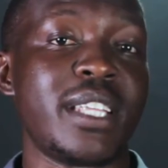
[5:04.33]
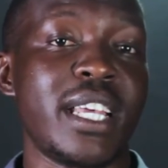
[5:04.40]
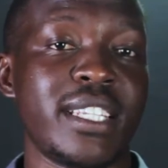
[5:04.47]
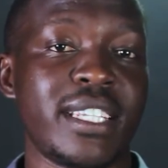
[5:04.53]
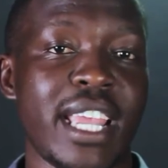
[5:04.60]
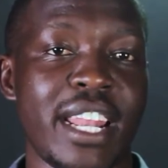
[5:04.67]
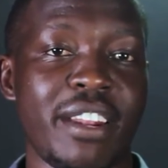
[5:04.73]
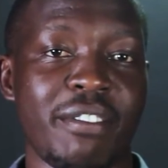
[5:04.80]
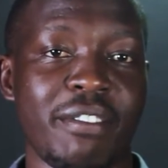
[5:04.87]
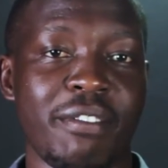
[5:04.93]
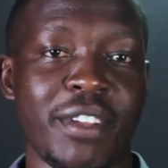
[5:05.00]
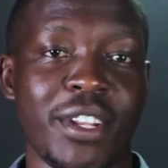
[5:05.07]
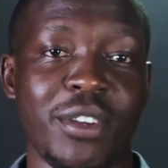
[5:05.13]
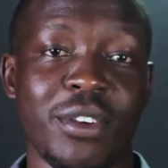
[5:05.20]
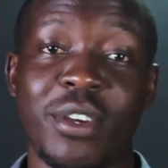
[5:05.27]
such kind of a
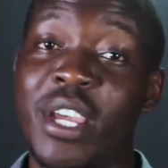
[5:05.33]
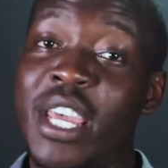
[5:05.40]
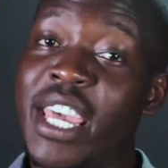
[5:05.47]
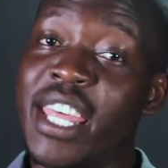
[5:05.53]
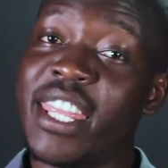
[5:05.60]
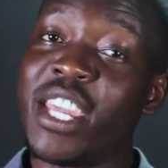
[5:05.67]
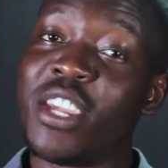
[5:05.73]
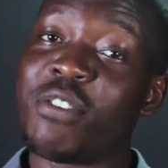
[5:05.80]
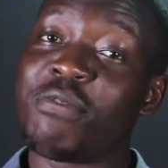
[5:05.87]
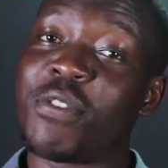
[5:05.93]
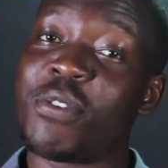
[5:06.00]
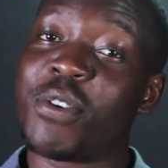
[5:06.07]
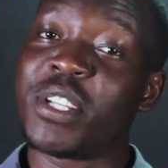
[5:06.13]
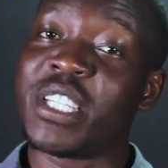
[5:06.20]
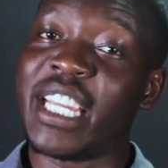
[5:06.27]
video. Thank you
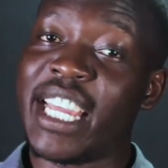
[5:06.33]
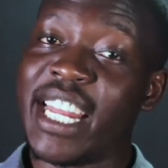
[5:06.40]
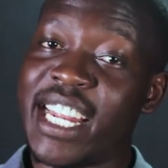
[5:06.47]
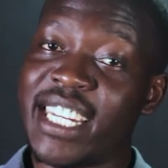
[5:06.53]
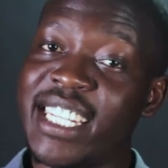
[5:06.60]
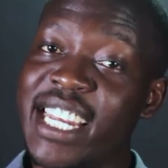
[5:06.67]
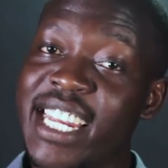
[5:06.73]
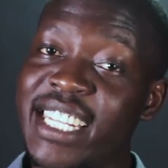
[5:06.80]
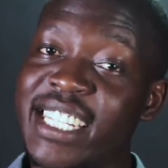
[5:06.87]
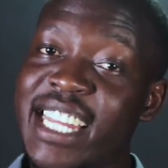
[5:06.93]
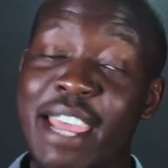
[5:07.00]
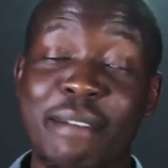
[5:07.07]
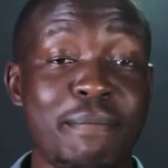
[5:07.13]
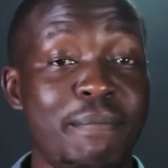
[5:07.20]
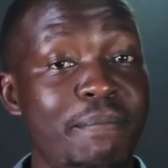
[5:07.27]
for watching, and until next
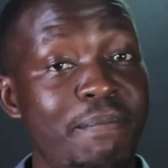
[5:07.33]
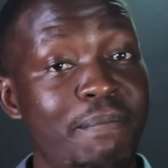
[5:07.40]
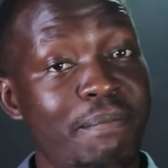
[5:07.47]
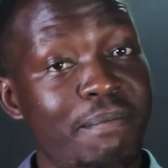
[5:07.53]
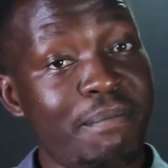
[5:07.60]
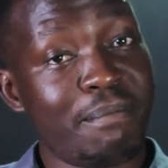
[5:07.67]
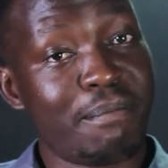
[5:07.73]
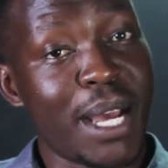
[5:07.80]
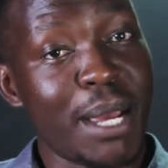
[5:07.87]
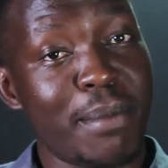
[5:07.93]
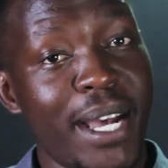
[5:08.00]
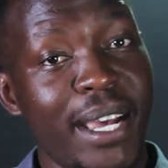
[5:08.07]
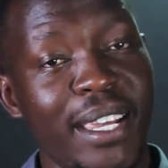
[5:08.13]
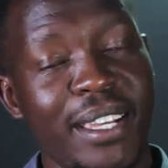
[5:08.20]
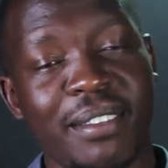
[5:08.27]
time, bye
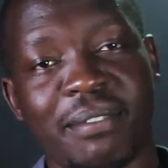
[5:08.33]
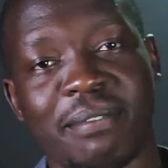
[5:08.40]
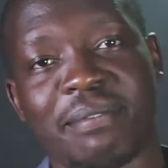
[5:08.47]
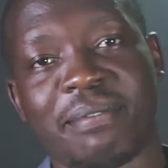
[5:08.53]
bye.